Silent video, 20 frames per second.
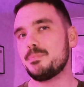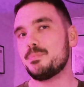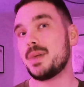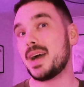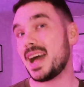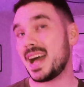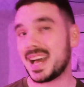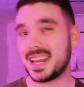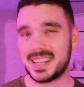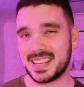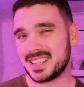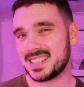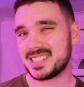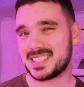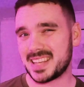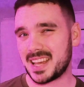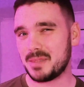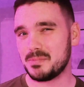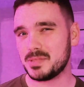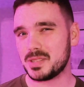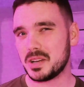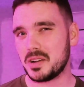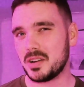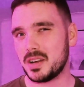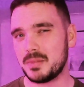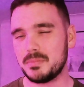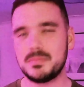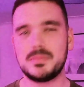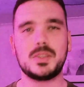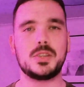and bad at the same
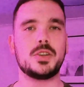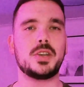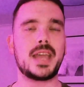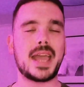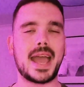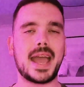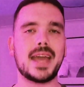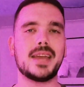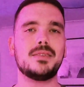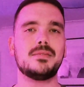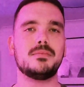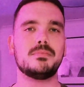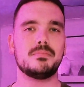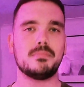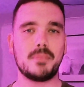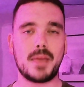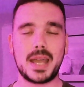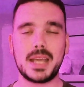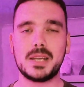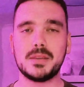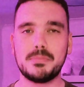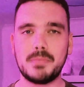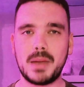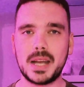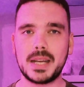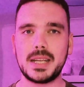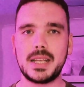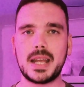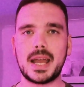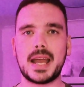time. You can make
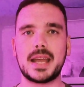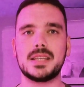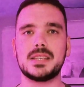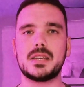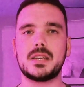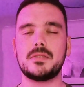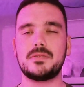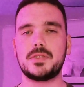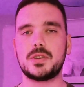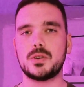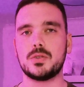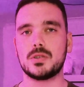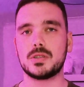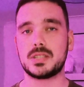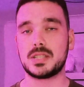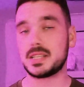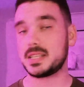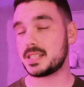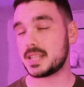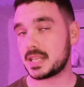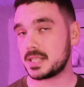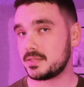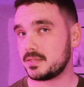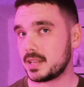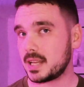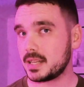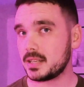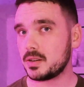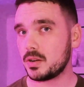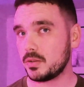money, and if you're
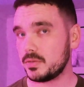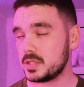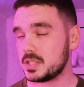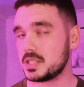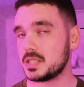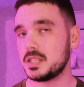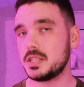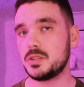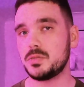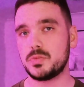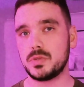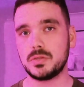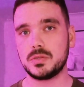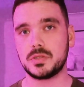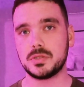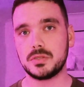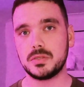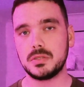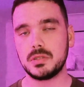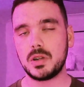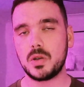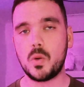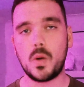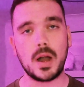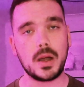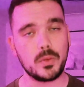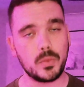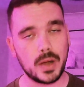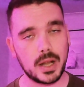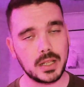successful at it, obviously you will do
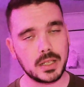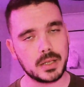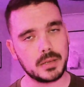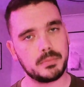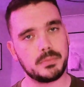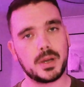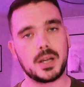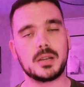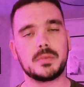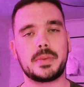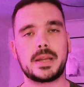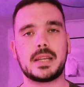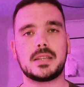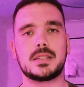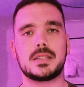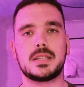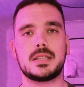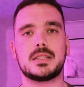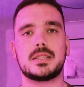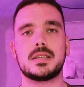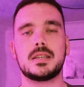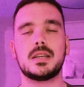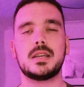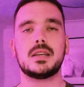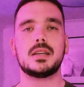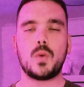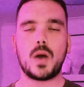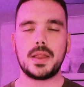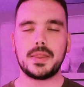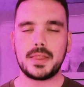quite well at bug bounties.
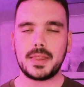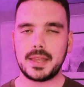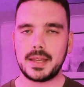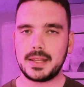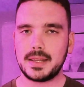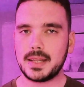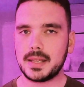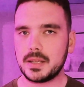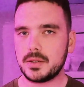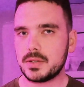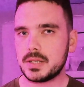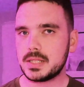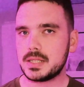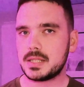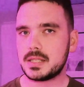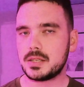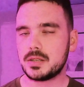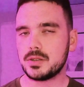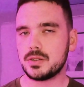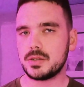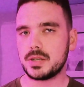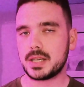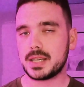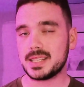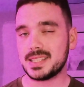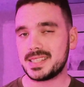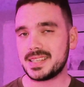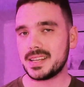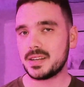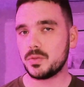The one thing that there is to
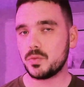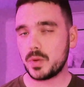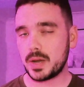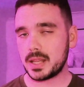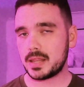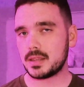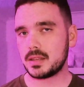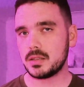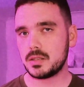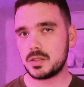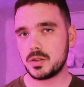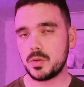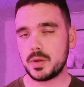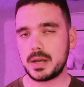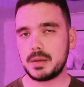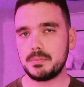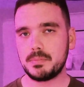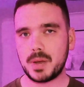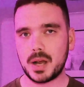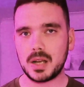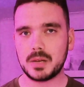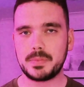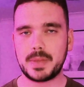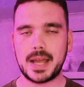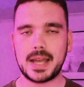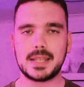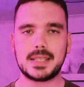consider with doing bug